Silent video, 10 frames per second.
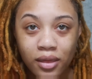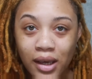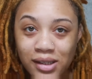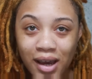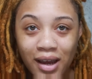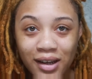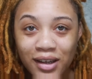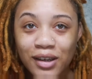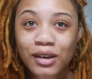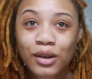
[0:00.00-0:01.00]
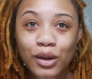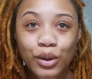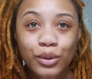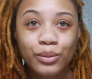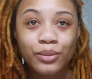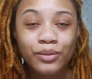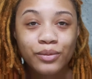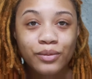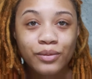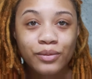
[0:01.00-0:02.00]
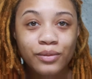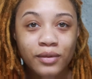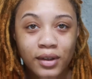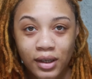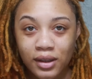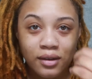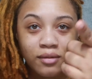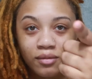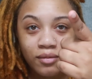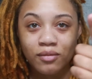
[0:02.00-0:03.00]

That's kind of cute in the